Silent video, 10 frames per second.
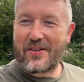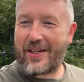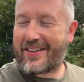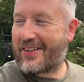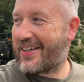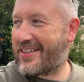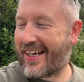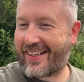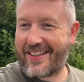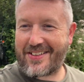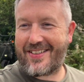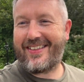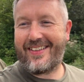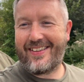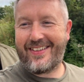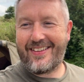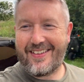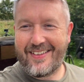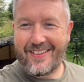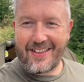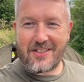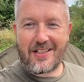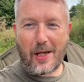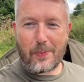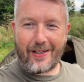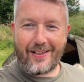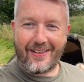30 seconds, and she's happy.